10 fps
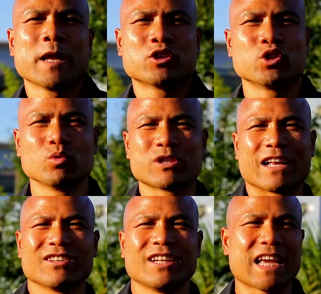To do
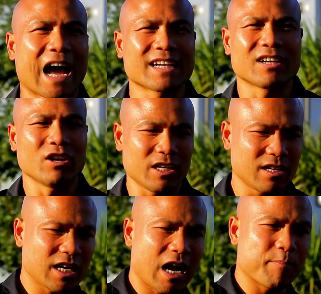that, you need to add a
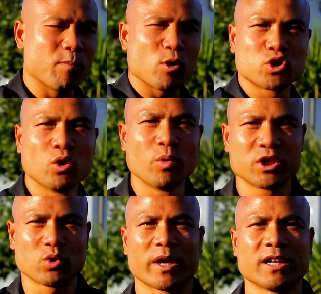couple more tools
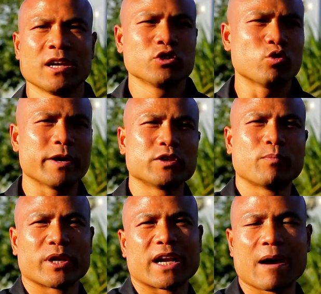into it to
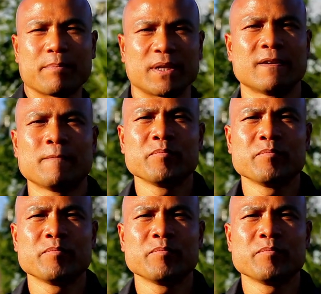put it happen,